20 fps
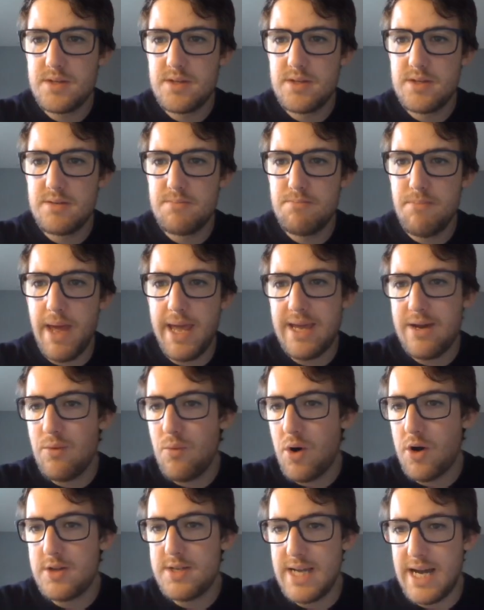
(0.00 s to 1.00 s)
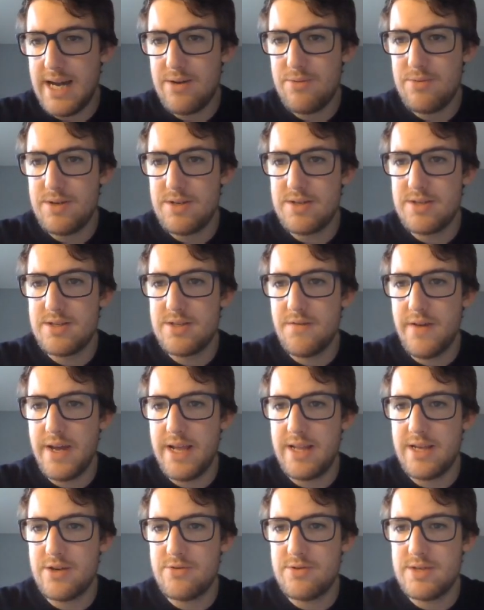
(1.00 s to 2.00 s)
megawatt hours of
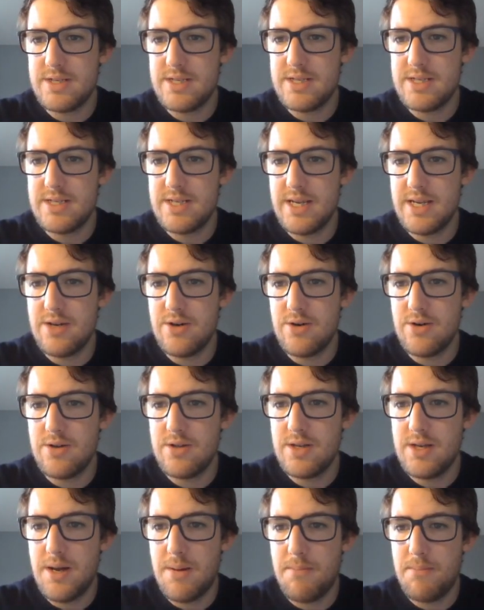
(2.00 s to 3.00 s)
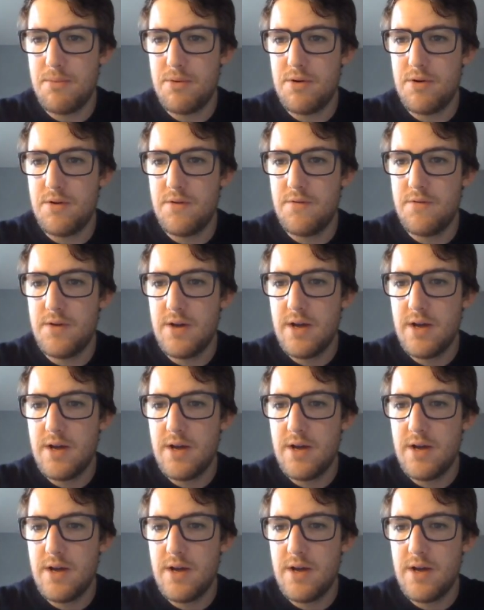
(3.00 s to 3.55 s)
electricity or the number of